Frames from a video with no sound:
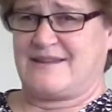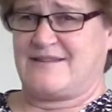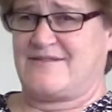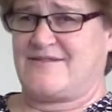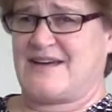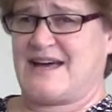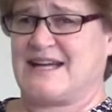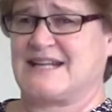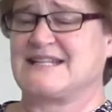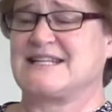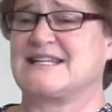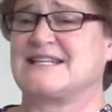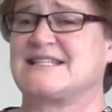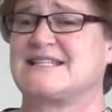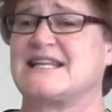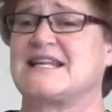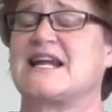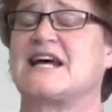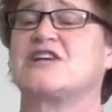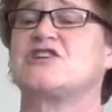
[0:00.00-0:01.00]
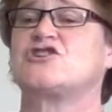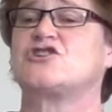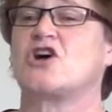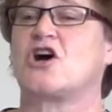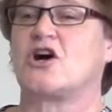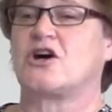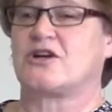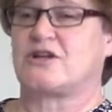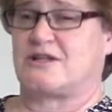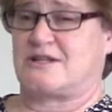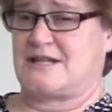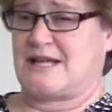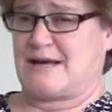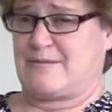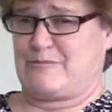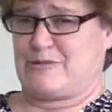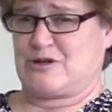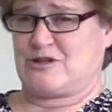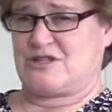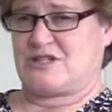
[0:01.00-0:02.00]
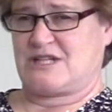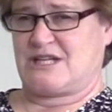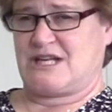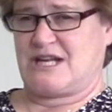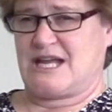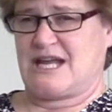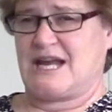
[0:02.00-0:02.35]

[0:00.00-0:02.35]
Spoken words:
The fact is that I target that person